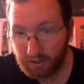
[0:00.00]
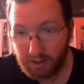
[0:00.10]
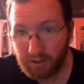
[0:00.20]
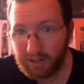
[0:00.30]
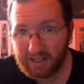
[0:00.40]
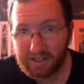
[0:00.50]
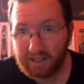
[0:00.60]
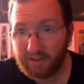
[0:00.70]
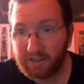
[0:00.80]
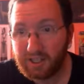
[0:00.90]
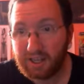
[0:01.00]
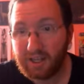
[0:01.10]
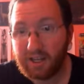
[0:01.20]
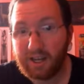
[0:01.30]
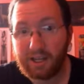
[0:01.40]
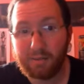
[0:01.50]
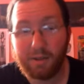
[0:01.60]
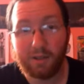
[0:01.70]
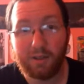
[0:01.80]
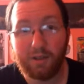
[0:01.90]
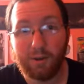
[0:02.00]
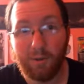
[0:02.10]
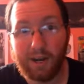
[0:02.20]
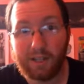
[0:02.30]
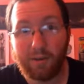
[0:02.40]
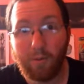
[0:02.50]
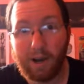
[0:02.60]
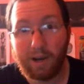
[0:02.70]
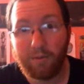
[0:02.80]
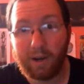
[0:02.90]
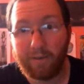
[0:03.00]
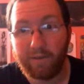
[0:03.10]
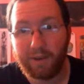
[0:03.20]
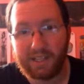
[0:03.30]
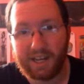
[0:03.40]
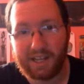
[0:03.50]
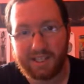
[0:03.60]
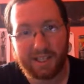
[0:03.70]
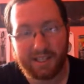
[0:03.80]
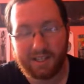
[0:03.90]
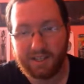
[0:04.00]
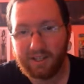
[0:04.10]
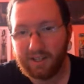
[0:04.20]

2017 has been quite the wild ride for us, hasn't it?